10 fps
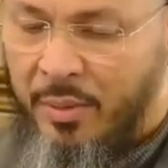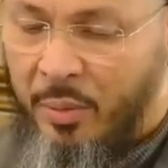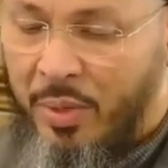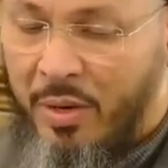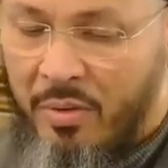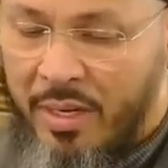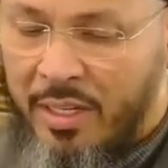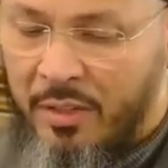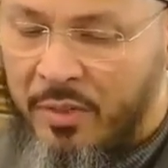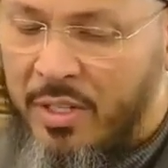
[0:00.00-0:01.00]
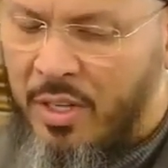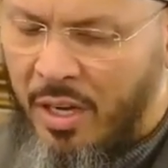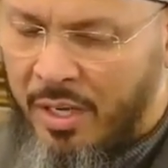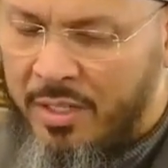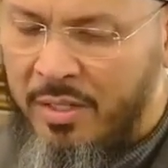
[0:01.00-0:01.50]
When we are running for
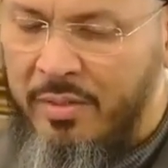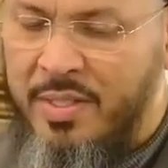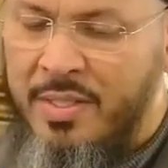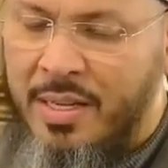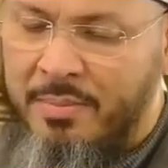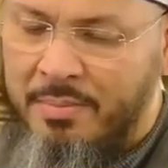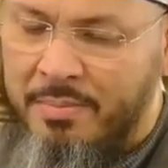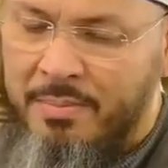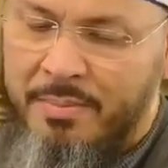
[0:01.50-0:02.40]
the honor of Islam